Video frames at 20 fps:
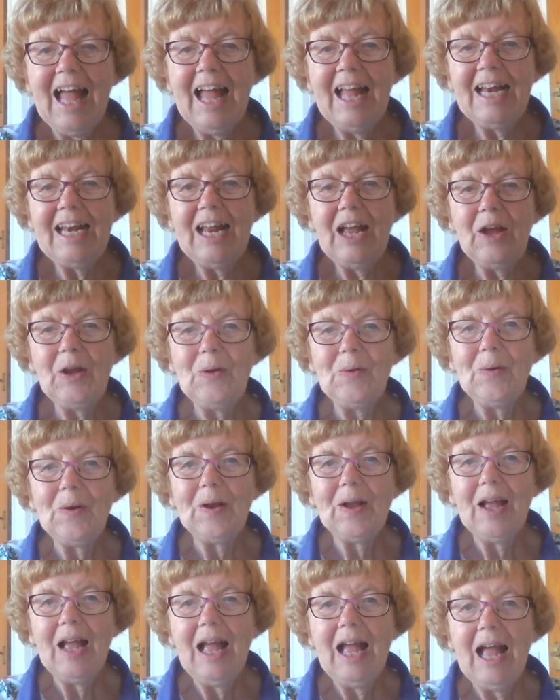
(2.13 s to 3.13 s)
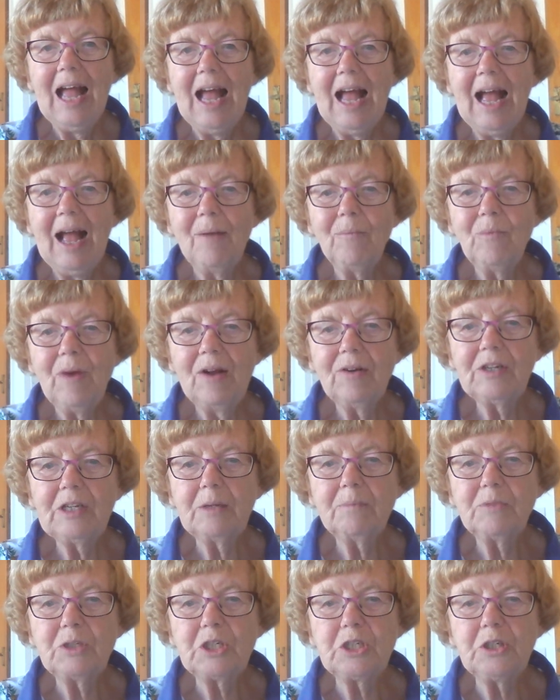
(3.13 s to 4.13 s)
Hello and
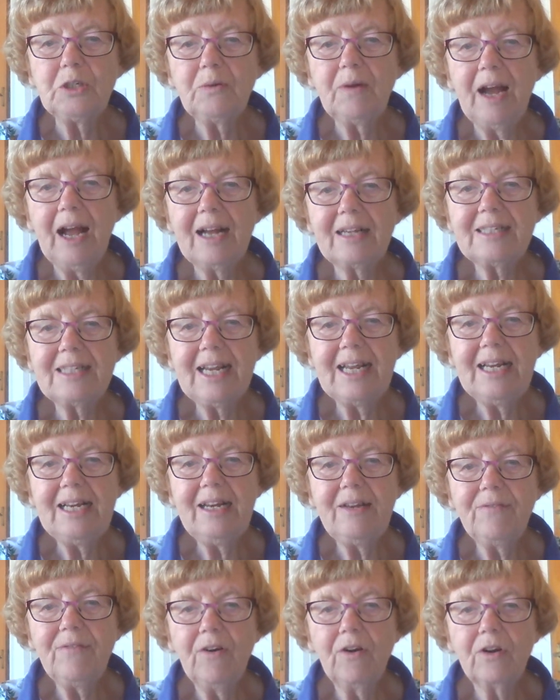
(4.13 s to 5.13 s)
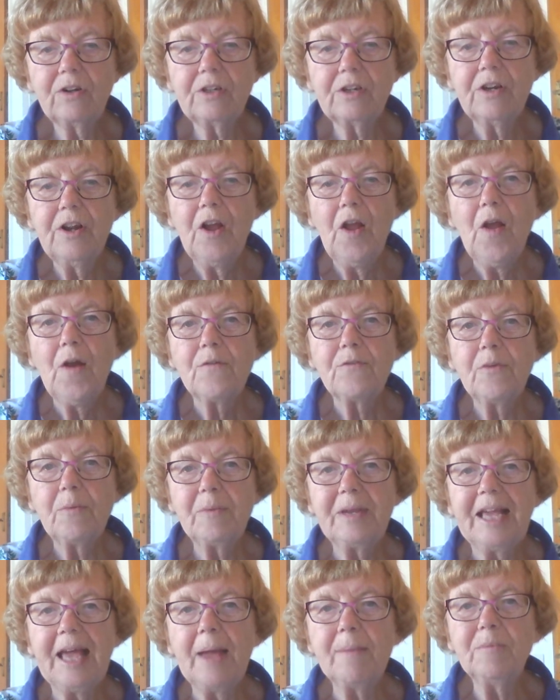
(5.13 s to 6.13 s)
welcome to our daily vlog from
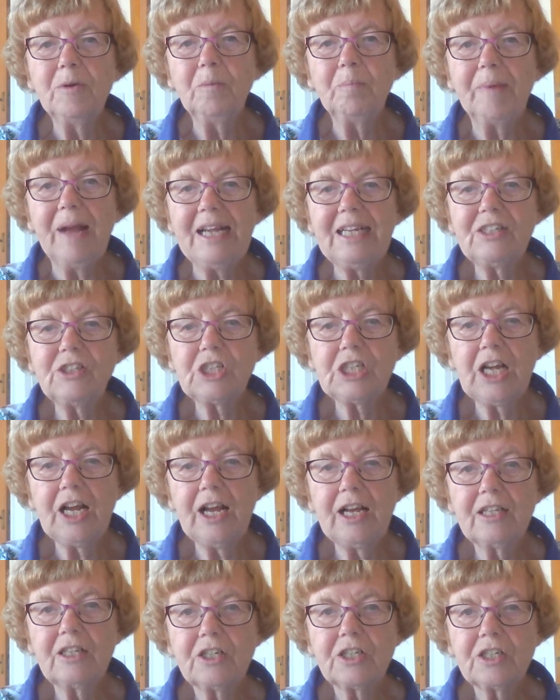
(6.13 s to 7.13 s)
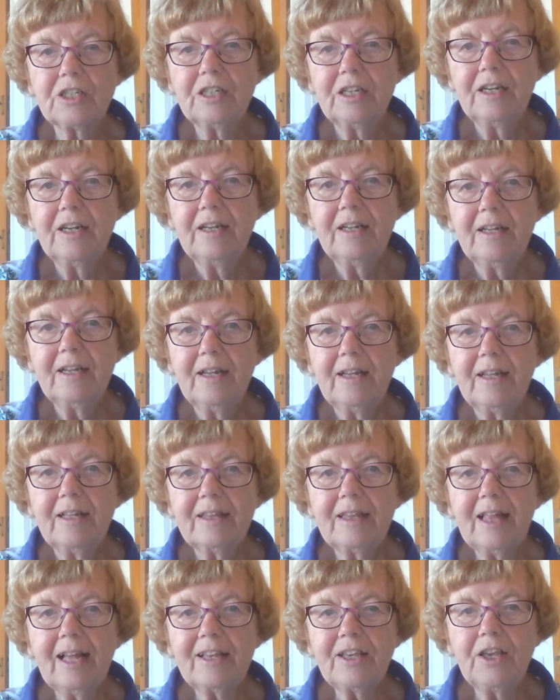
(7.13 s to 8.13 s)
Kimmel Bay Church.
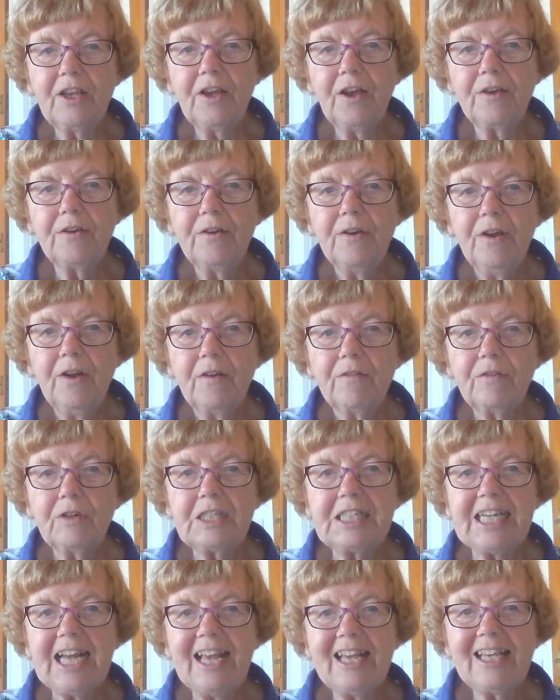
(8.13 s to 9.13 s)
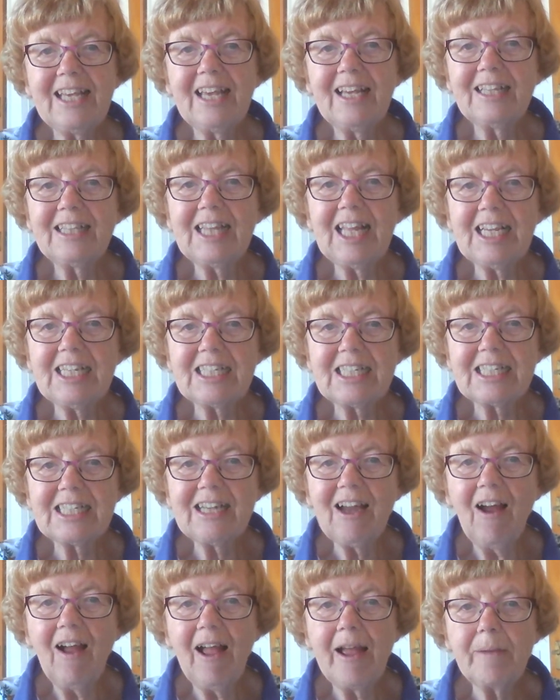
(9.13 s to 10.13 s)
Thank you for taking this
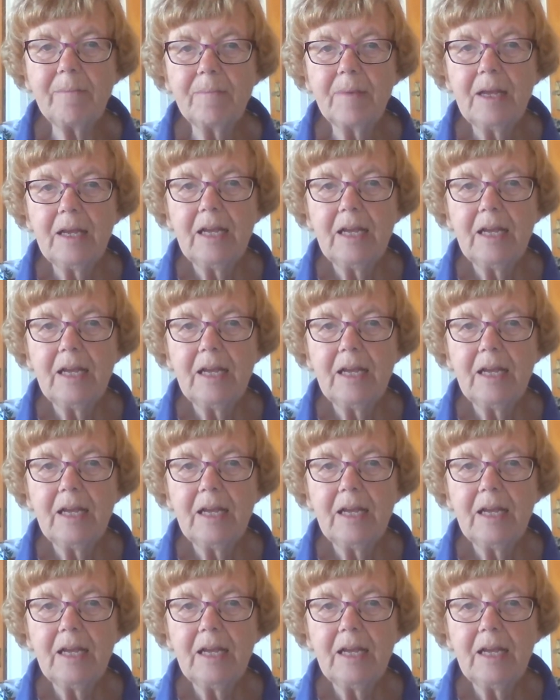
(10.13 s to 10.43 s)
time